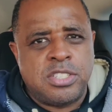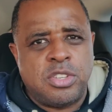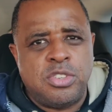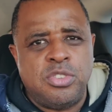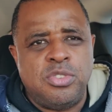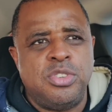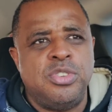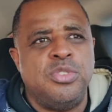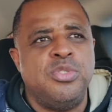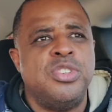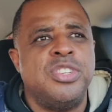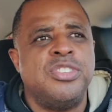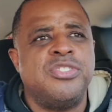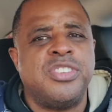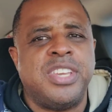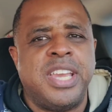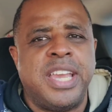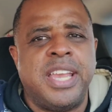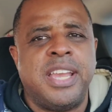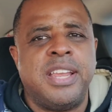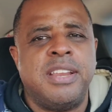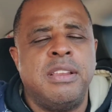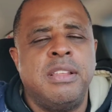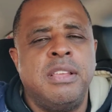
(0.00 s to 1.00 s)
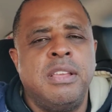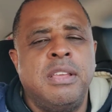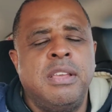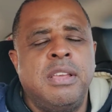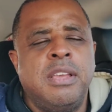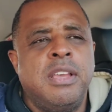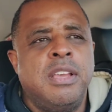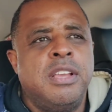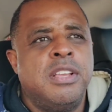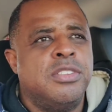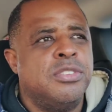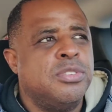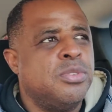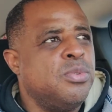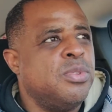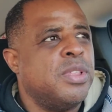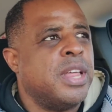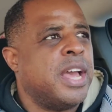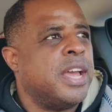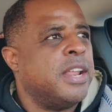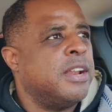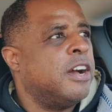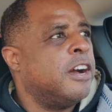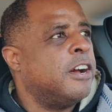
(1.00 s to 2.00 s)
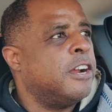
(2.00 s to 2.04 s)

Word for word: So you just can't do that.